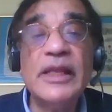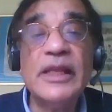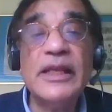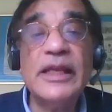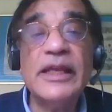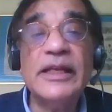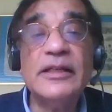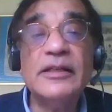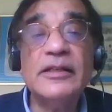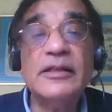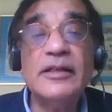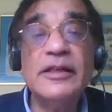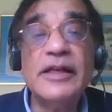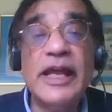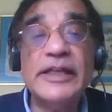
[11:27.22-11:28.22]
in
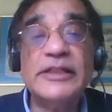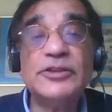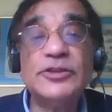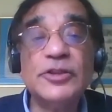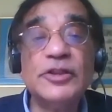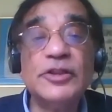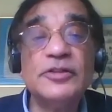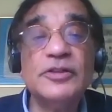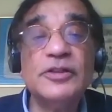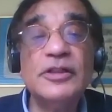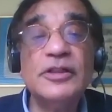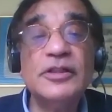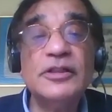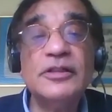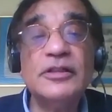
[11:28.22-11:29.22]
nature
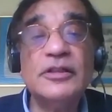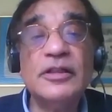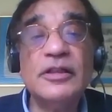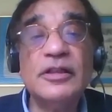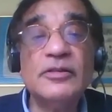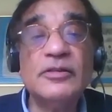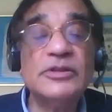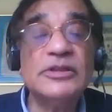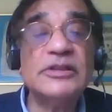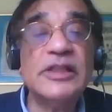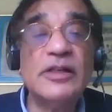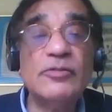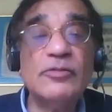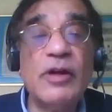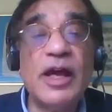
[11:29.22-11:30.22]
the
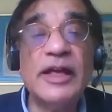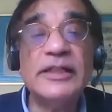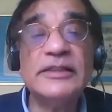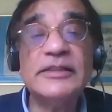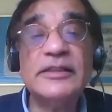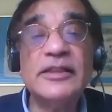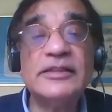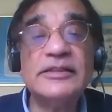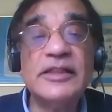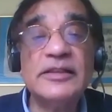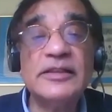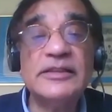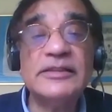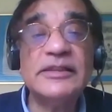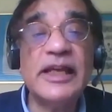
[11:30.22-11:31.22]
sunrise and the
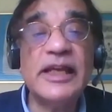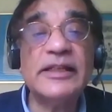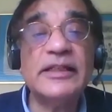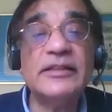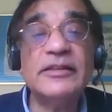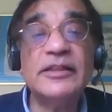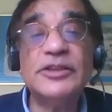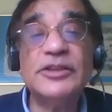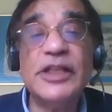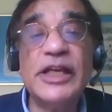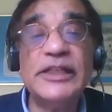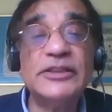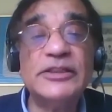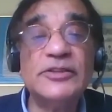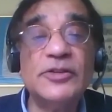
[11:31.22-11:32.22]
sunset and the
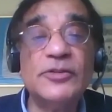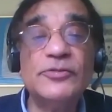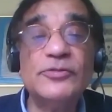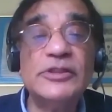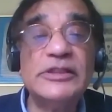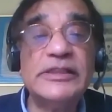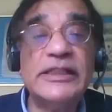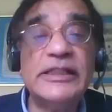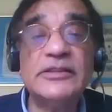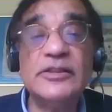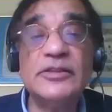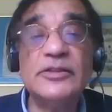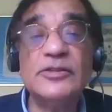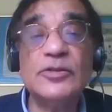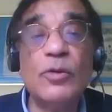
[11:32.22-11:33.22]
changes of
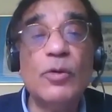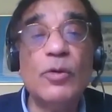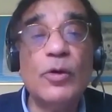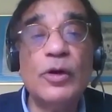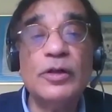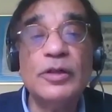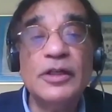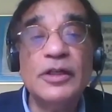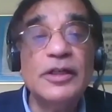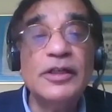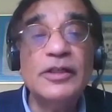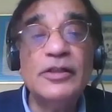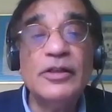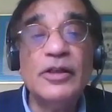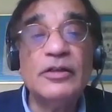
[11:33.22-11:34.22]
seasons, or
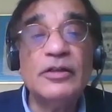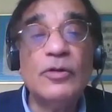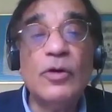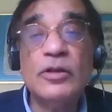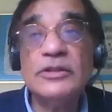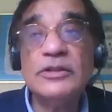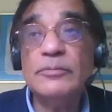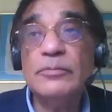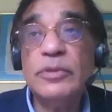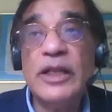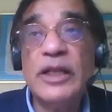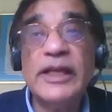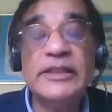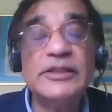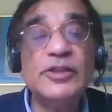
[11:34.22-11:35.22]

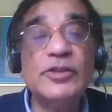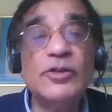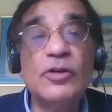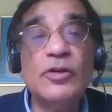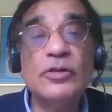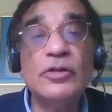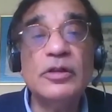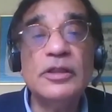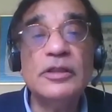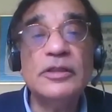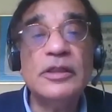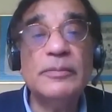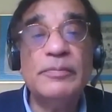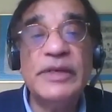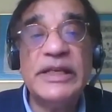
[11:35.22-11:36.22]
contemplate,
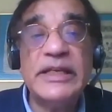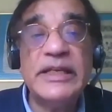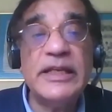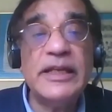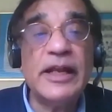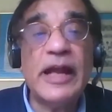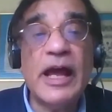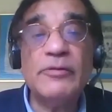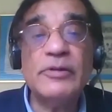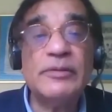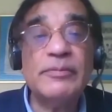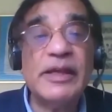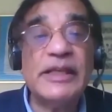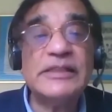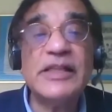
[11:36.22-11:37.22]
the bee and how
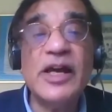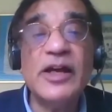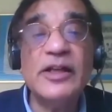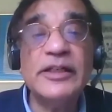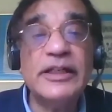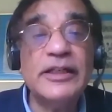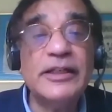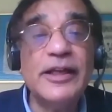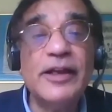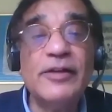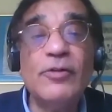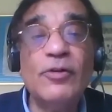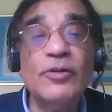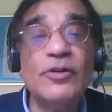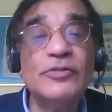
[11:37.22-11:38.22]
it makes honey and
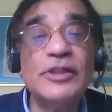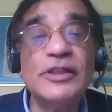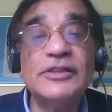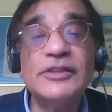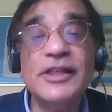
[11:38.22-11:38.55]
all of this,